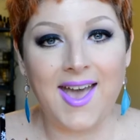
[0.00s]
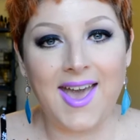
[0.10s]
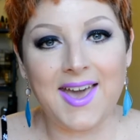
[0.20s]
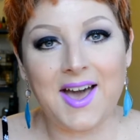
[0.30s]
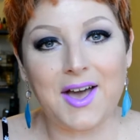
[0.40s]

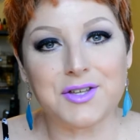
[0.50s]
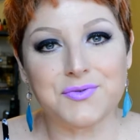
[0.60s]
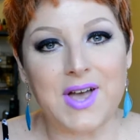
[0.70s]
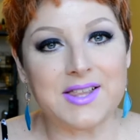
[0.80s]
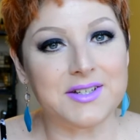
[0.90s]
Hey guys,
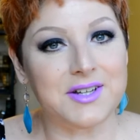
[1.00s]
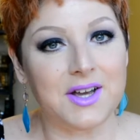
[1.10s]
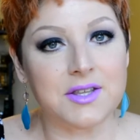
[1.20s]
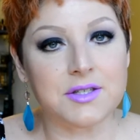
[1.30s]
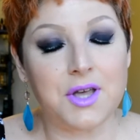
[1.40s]

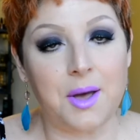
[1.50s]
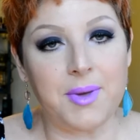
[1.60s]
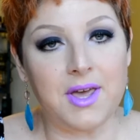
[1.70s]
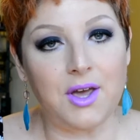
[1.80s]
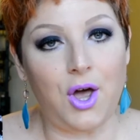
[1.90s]
Valentine's
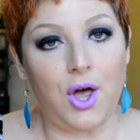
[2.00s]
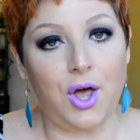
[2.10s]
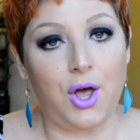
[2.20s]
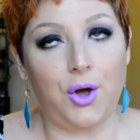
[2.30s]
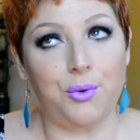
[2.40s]
coming
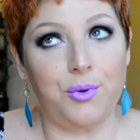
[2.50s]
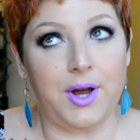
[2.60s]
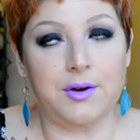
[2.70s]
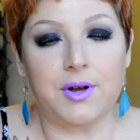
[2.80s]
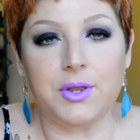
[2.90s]

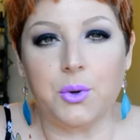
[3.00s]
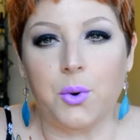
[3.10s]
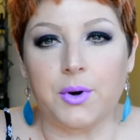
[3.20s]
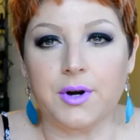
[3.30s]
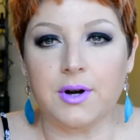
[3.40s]
right around the
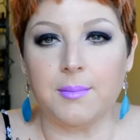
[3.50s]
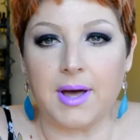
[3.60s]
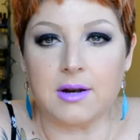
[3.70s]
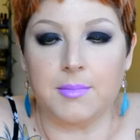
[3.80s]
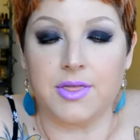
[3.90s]
corner,
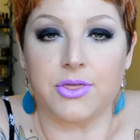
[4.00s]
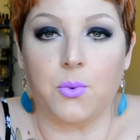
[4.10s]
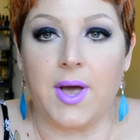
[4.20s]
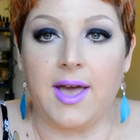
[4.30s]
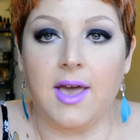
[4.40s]
about a month
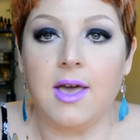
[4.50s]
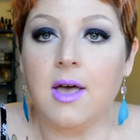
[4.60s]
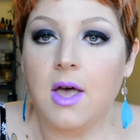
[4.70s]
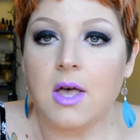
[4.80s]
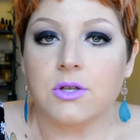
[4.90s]
away.
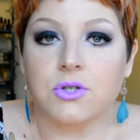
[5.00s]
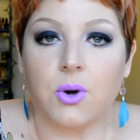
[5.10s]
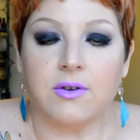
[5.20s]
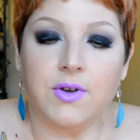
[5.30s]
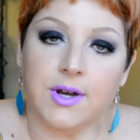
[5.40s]
So
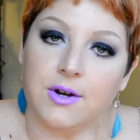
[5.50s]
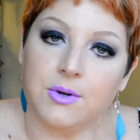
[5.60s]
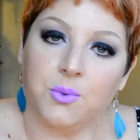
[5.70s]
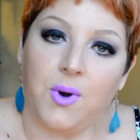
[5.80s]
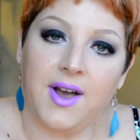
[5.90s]
I
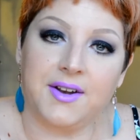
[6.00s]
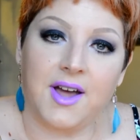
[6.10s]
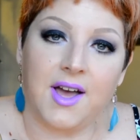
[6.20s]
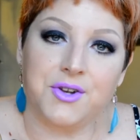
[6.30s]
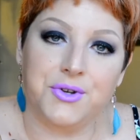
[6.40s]
figured why
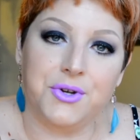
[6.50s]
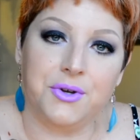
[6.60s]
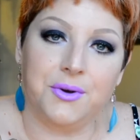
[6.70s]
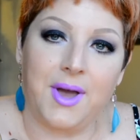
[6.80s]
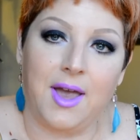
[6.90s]
not
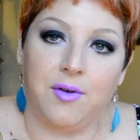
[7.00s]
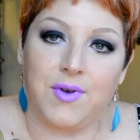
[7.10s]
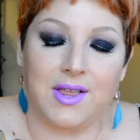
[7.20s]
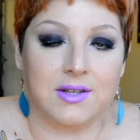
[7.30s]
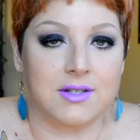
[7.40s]
do a
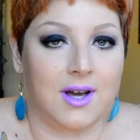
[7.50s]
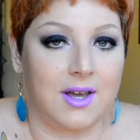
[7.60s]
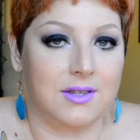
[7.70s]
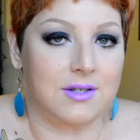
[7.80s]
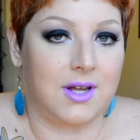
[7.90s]

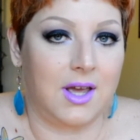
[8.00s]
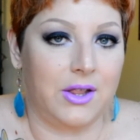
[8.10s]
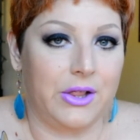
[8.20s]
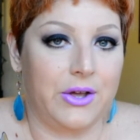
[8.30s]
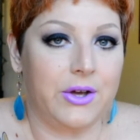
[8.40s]
Valentine's Day
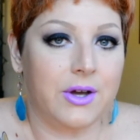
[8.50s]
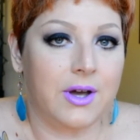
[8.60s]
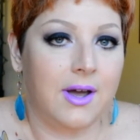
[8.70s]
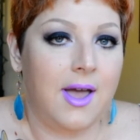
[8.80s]
look?